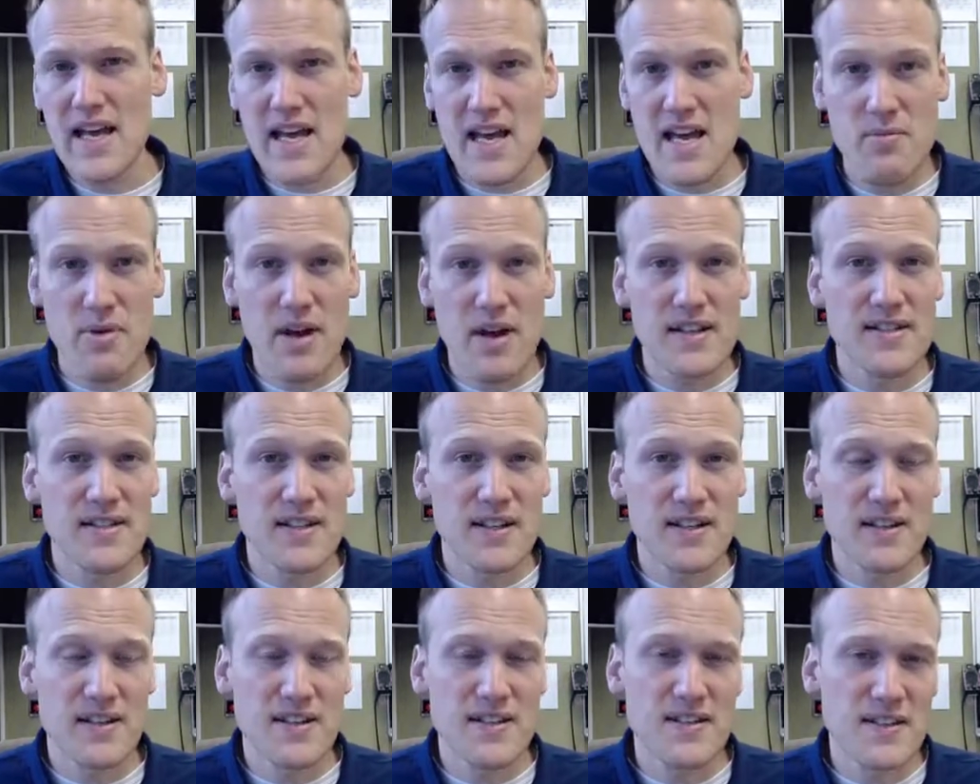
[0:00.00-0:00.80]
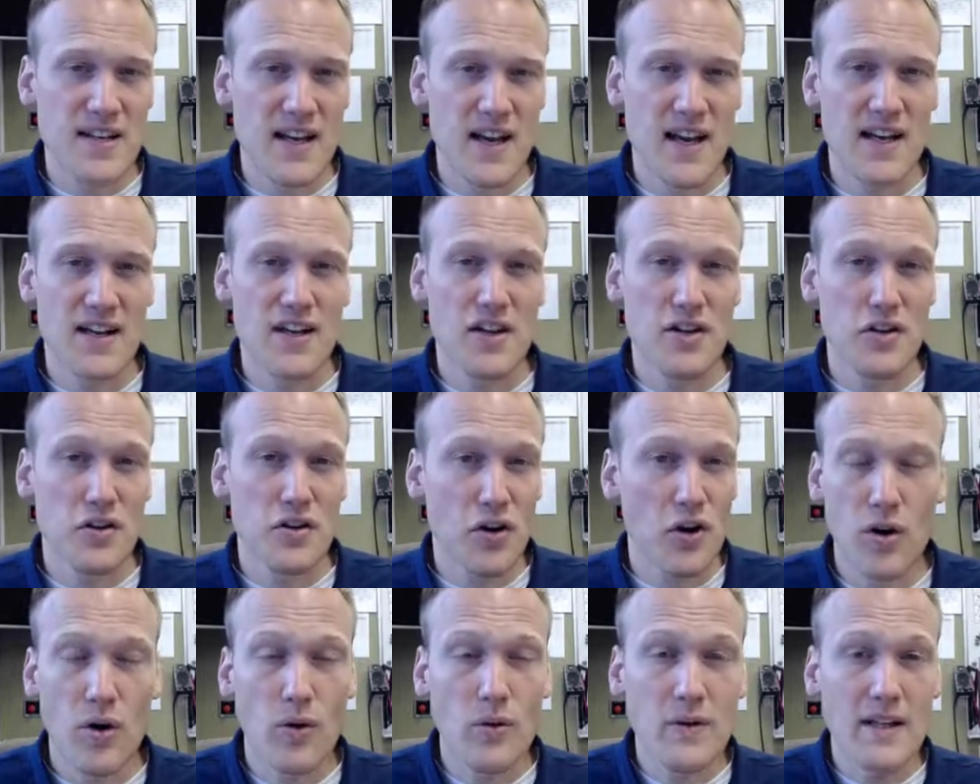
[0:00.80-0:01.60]
It basically said
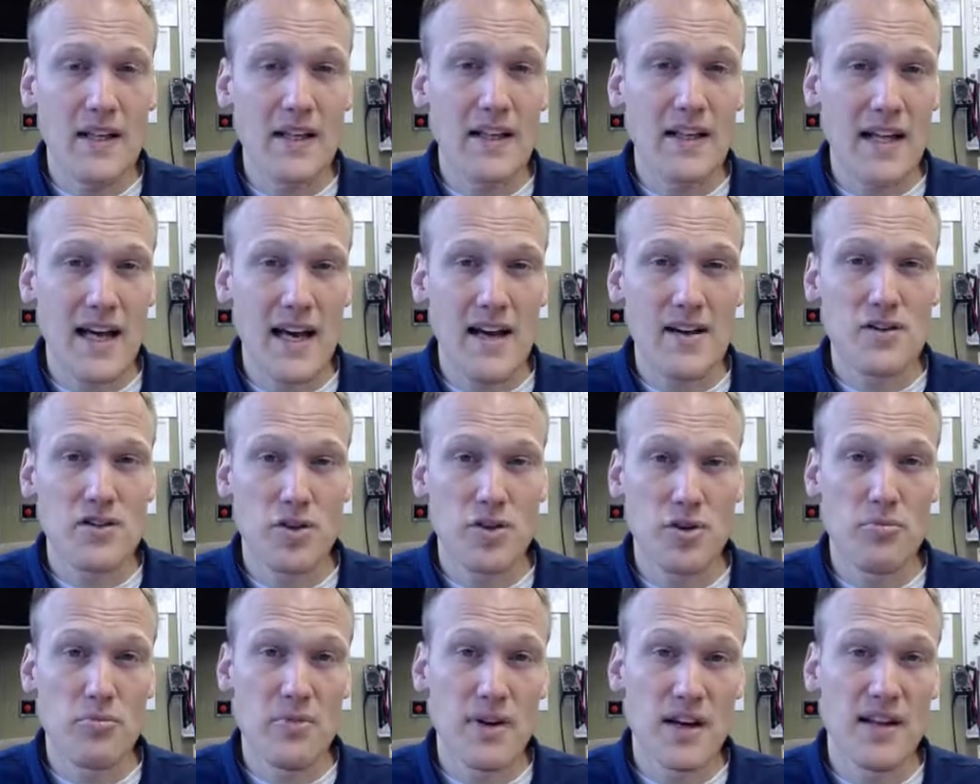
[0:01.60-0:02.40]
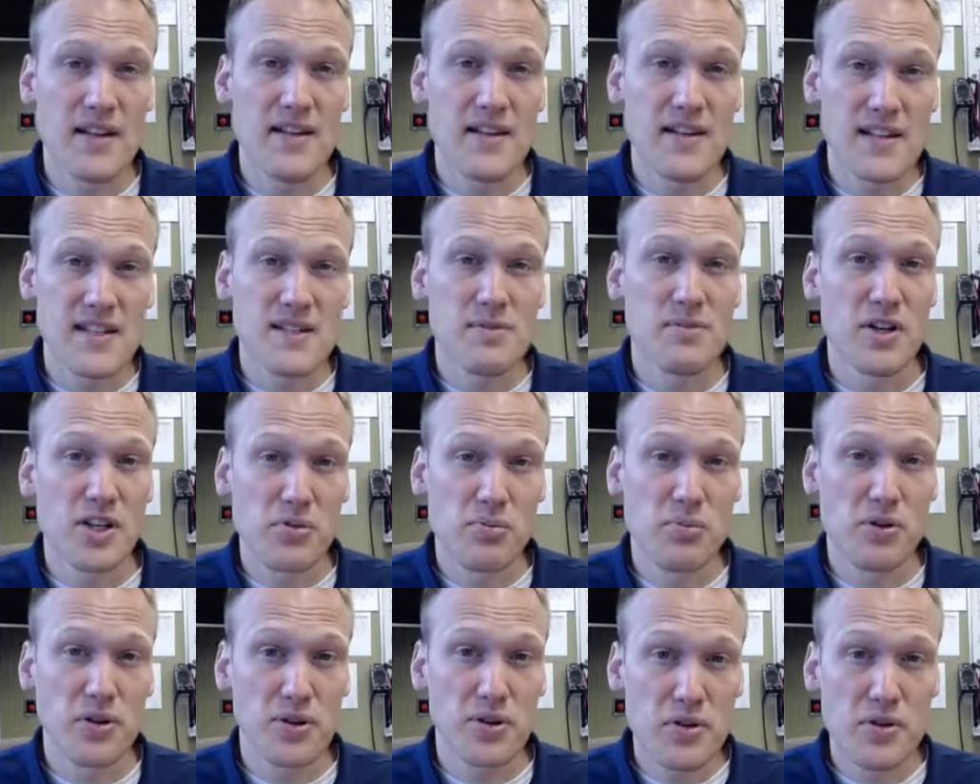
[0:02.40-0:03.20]
you're only allowed to emit this
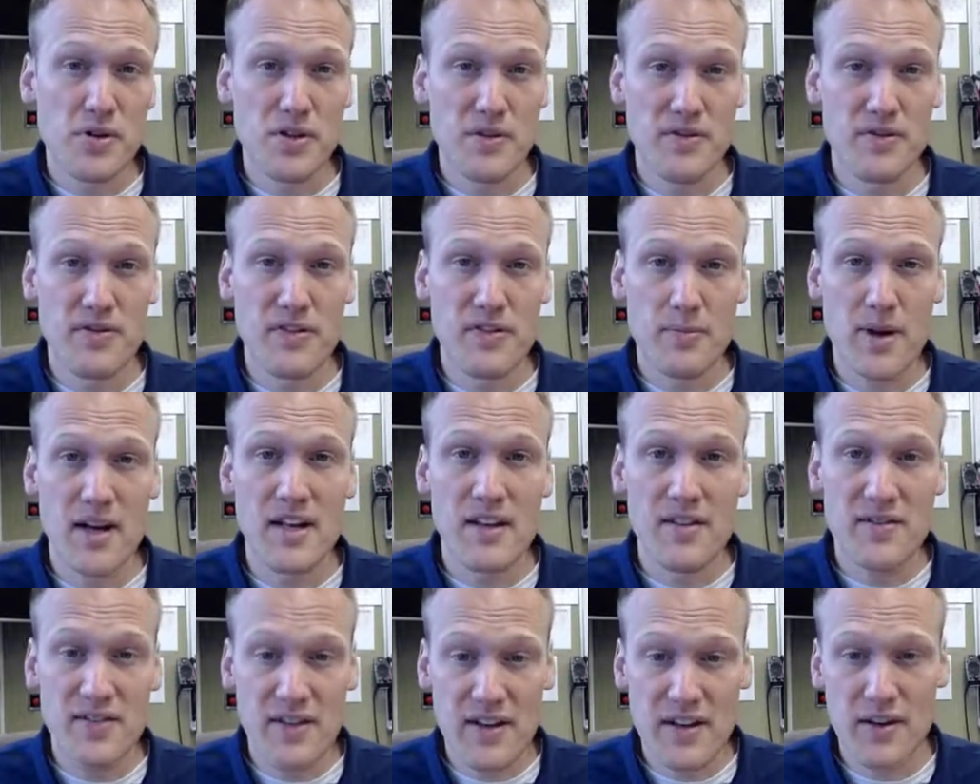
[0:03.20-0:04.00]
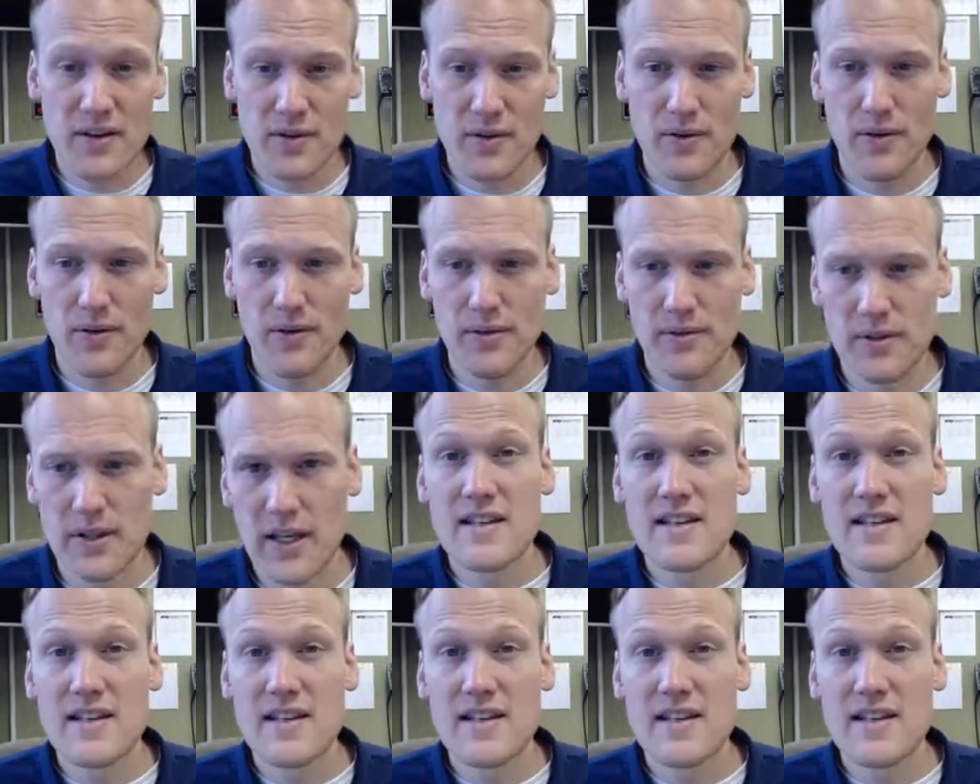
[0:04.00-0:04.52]
much pollution from any vehicle.